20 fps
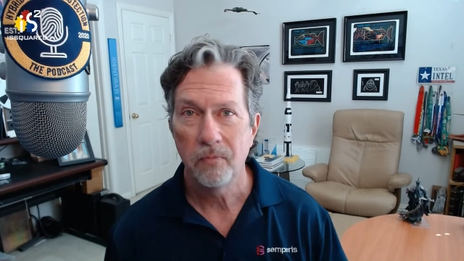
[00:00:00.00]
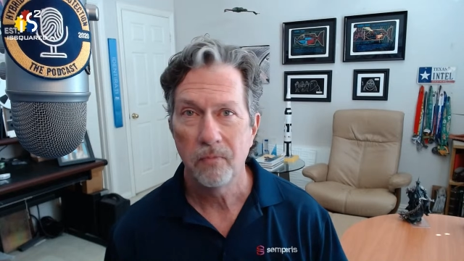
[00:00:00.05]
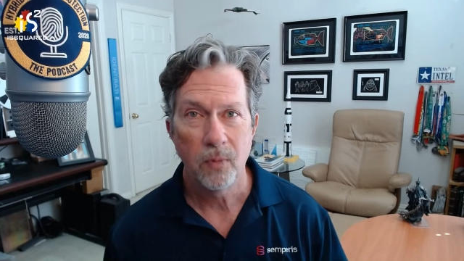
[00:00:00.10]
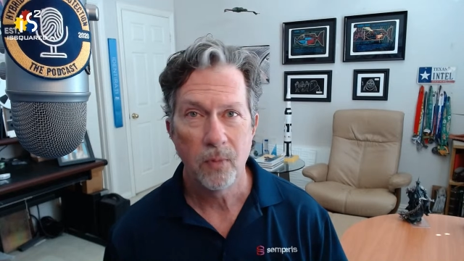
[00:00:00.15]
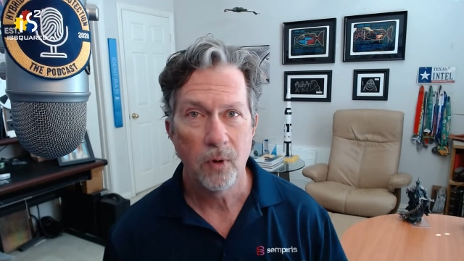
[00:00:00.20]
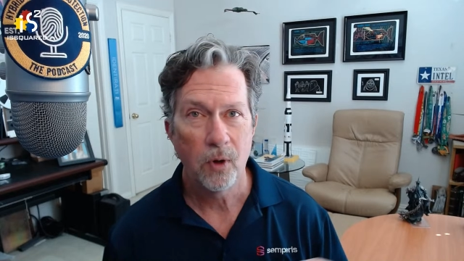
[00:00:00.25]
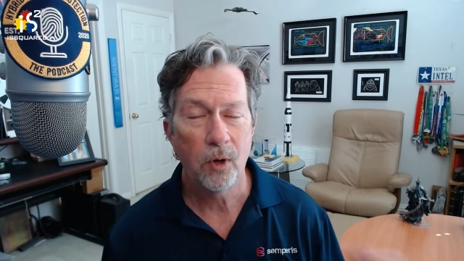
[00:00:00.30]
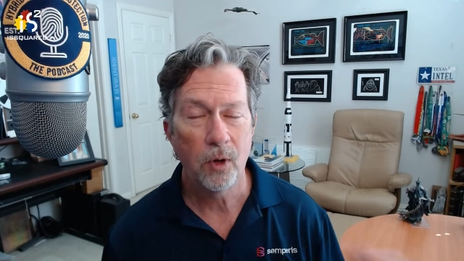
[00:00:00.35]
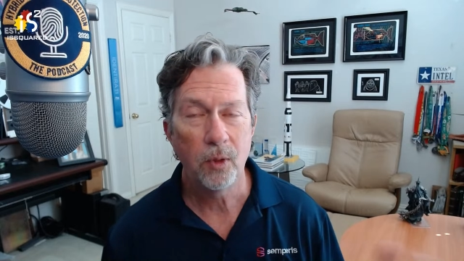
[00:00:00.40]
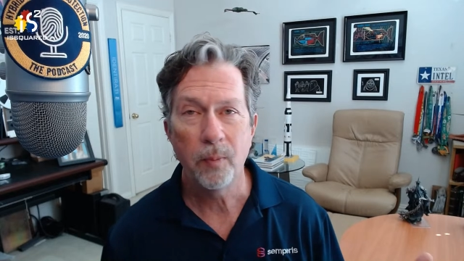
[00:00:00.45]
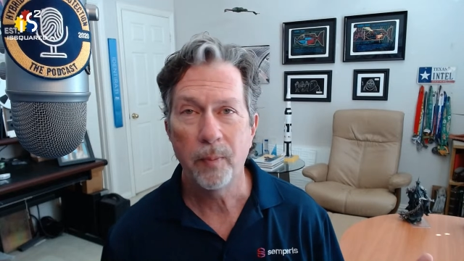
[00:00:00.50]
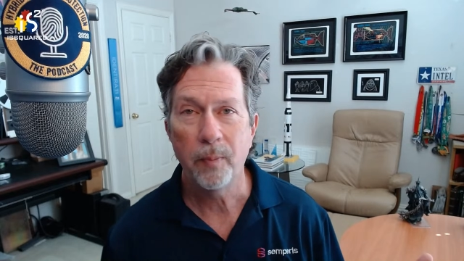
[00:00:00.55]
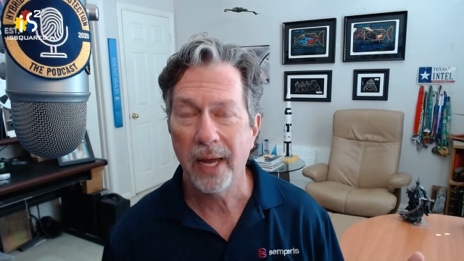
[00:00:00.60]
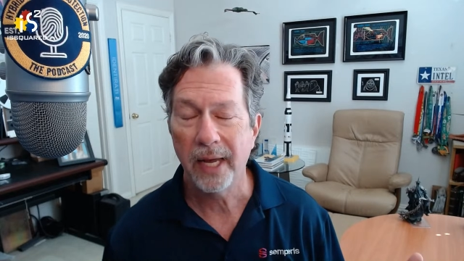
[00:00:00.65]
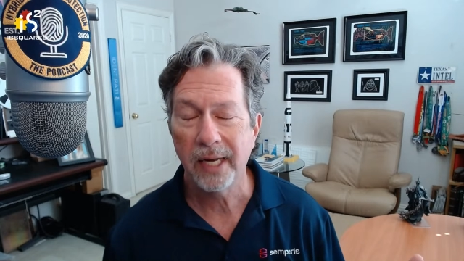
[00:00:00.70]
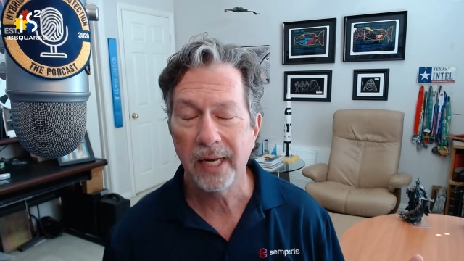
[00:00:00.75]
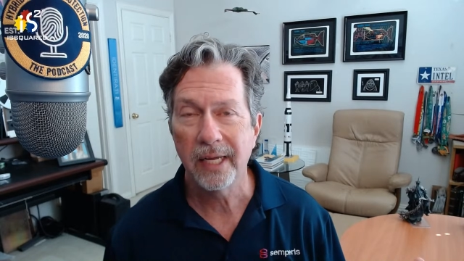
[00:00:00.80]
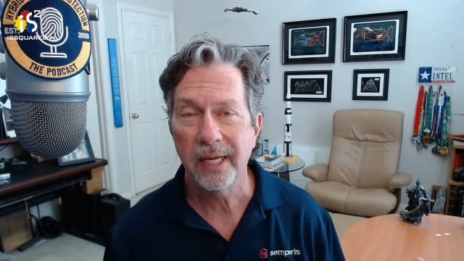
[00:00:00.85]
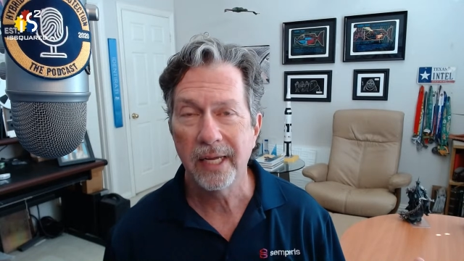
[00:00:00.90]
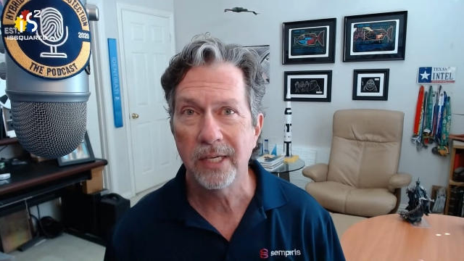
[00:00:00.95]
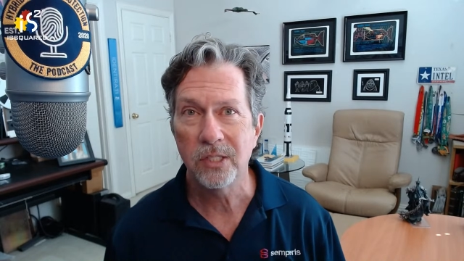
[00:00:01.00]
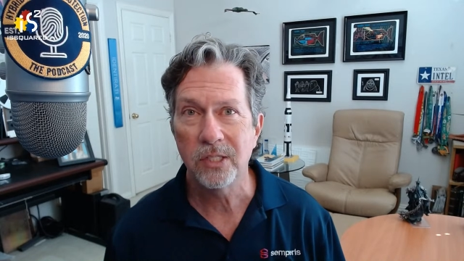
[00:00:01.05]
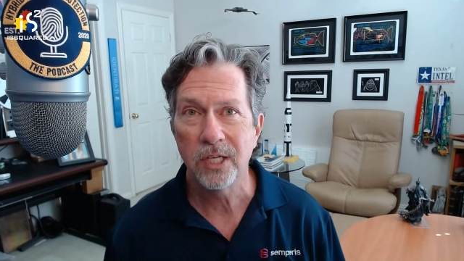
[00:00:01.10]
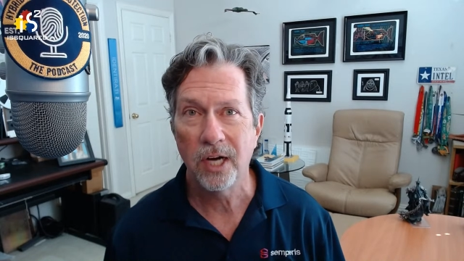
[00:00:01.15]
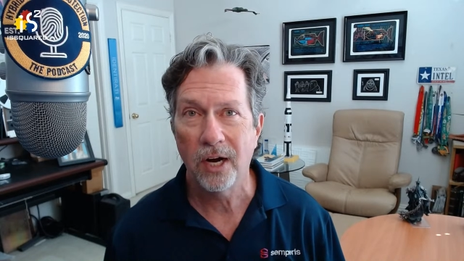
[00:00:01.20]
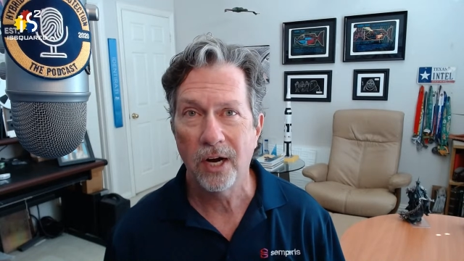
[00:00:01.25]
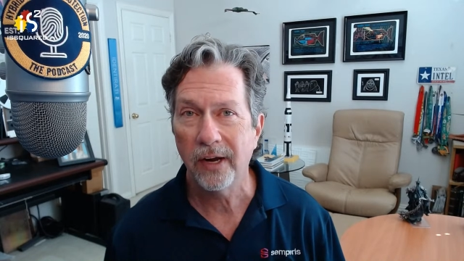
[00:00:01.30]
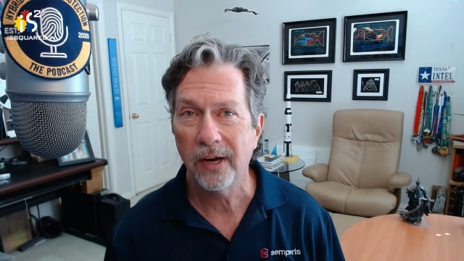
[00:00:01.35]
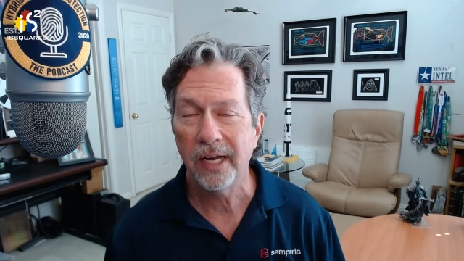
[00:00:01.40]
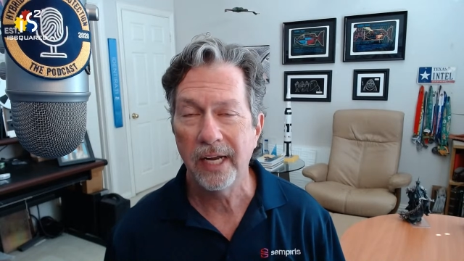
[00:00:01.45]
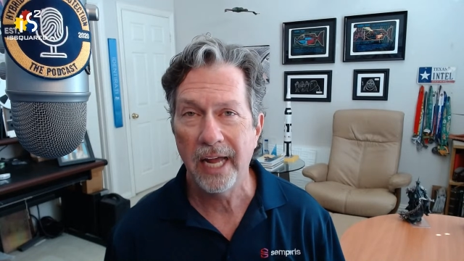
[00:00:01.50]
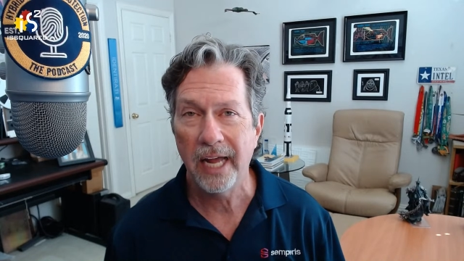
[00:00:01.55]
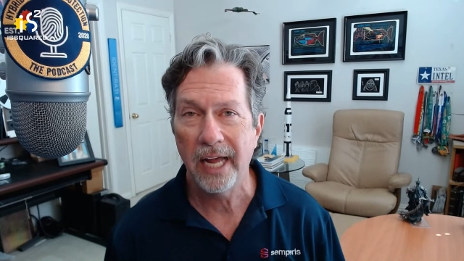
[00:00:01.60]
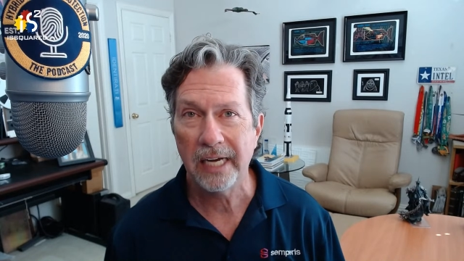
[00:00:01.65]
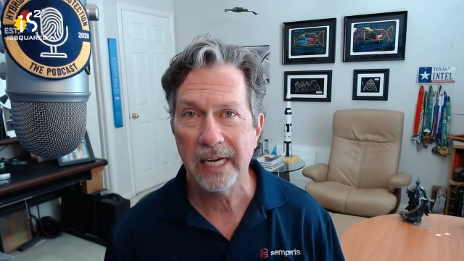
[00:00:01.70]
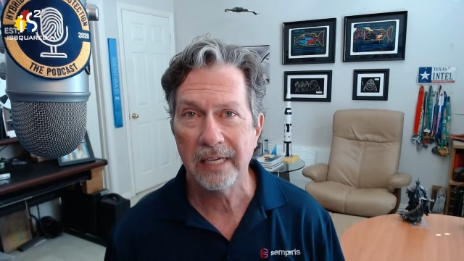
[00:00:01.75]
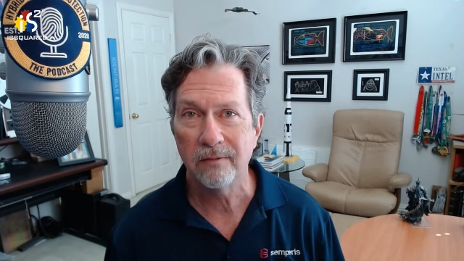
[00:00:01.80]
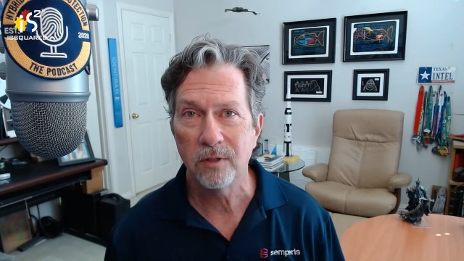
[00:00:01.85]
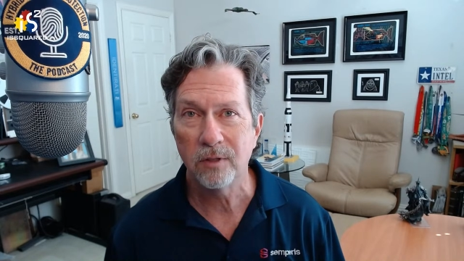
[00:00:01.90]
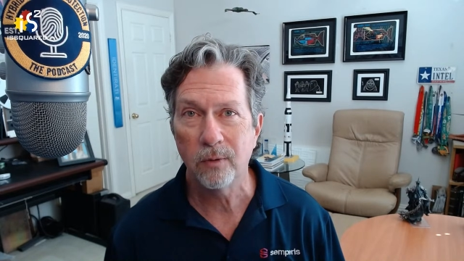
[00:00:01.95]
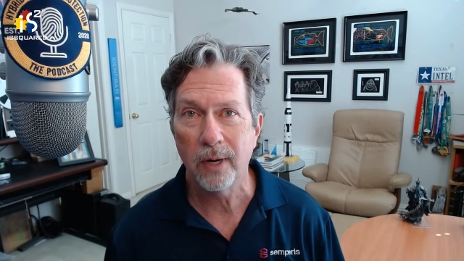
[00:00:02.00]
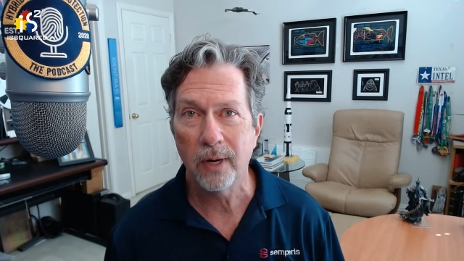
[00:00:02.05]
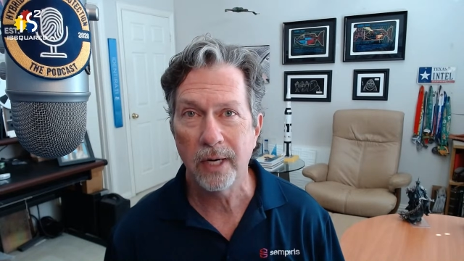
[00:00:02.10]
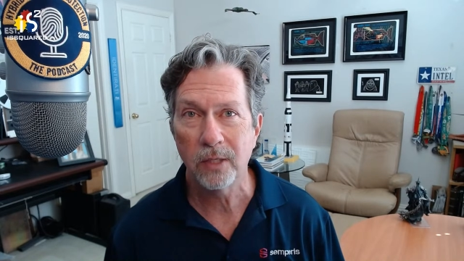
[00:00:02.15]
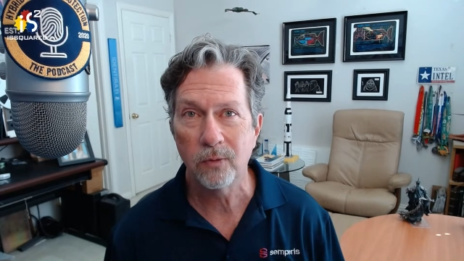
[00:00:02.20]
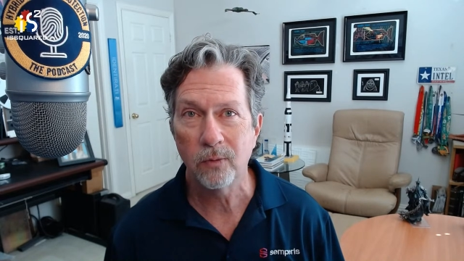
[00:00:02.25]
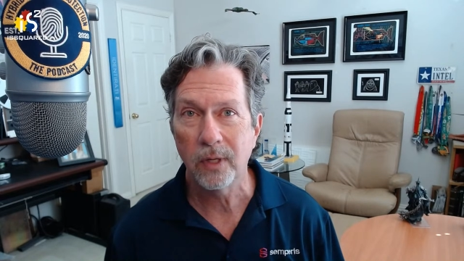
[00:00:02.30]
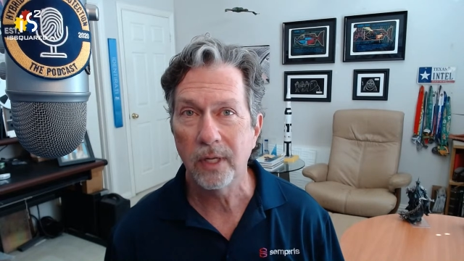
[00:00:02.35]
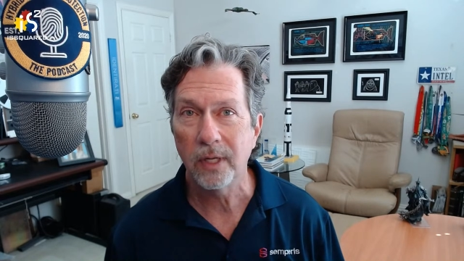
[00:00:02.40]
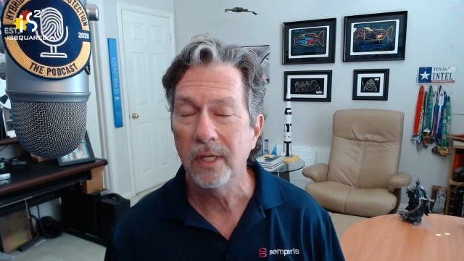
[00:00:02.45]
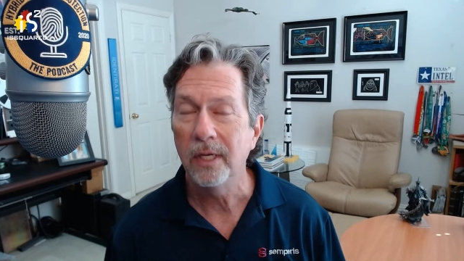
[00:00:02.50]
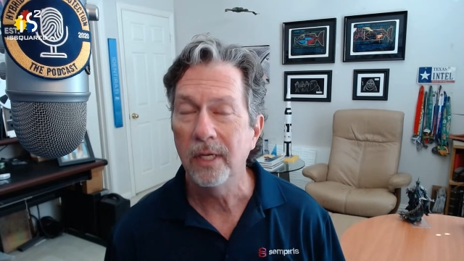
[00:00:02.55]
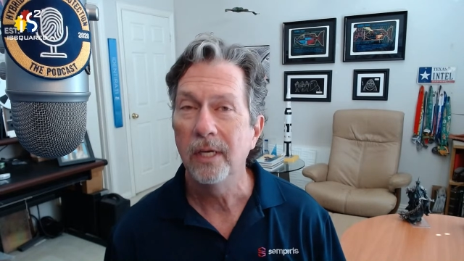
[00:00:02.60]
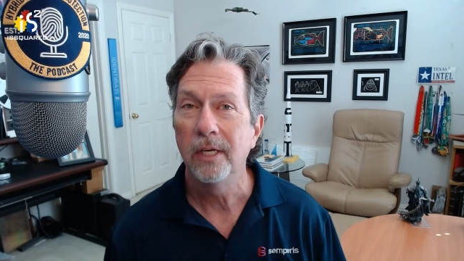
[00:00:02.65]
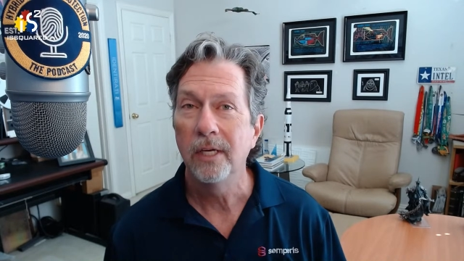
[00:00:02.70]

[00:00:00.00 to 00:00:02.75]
All the bad guys target Active Directory.